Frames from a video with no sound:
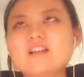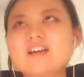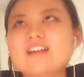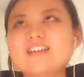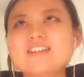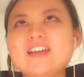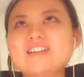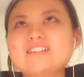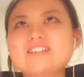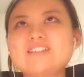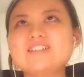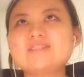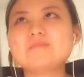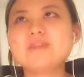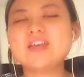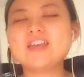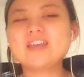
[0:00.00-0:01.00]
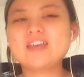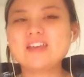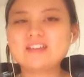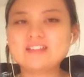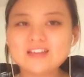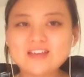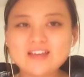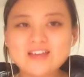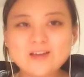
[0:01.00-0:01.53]
I didn't make it.
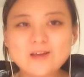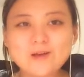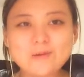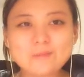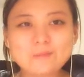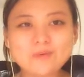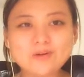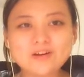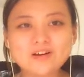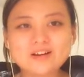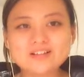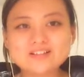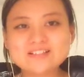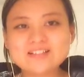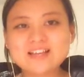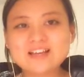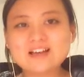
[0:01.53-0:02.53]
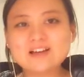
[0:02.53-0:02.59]
But